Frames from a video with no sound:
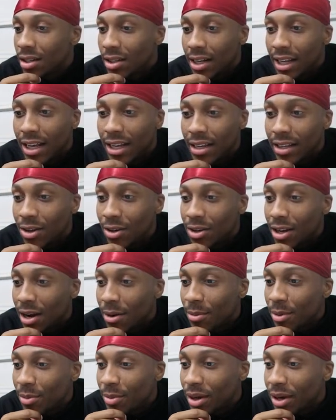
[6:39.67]
Dang, your
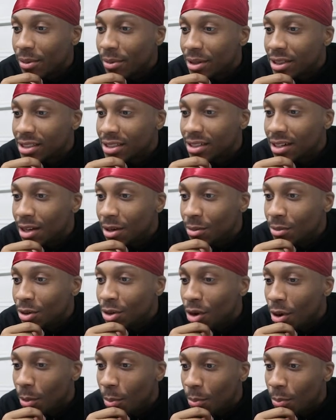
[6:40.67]
cameraman messing up.
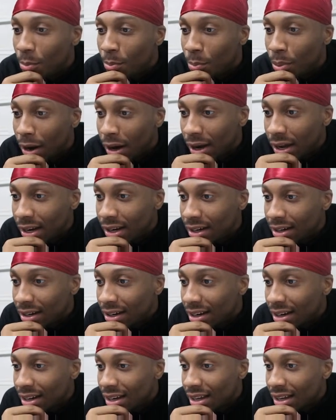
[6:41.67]
You gonna punt?
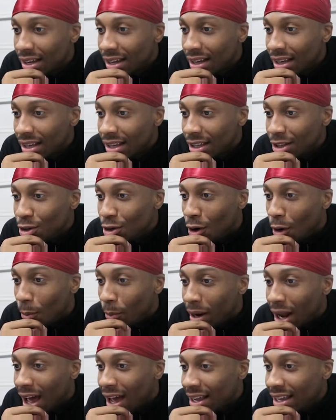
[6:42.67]
You
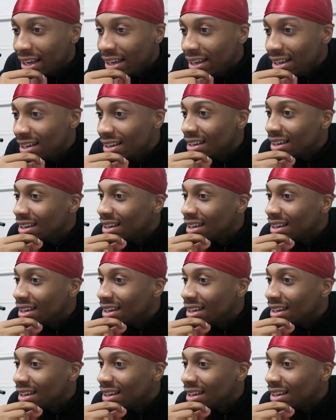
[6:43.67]
gonna block it?